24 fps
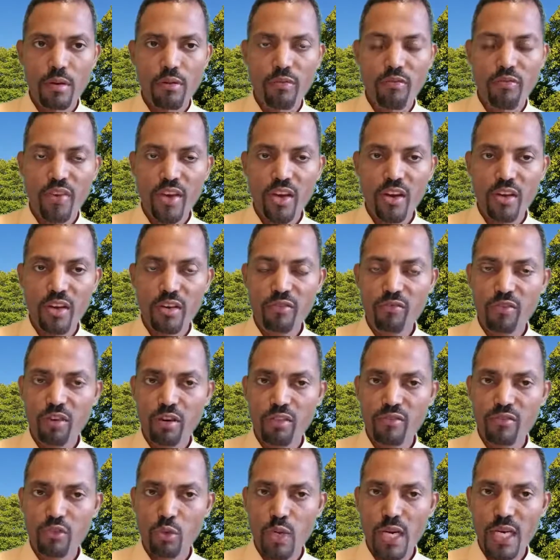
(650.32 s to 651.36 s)
Fear
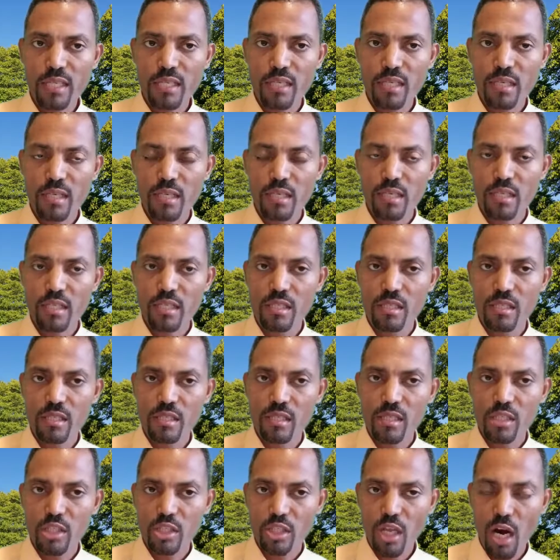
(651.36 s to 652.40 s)
involves what?
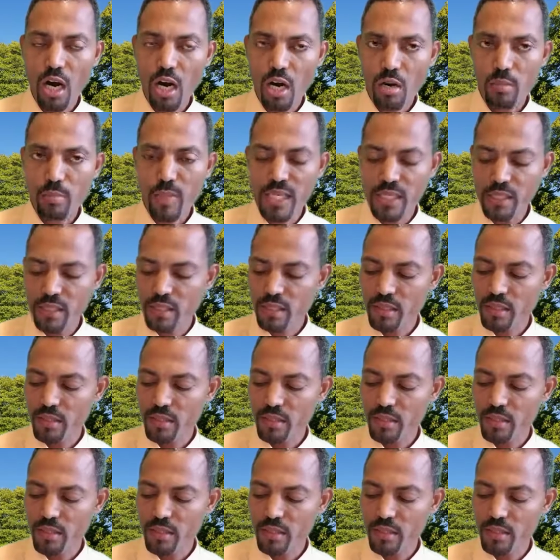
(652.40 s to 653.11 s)
Torment.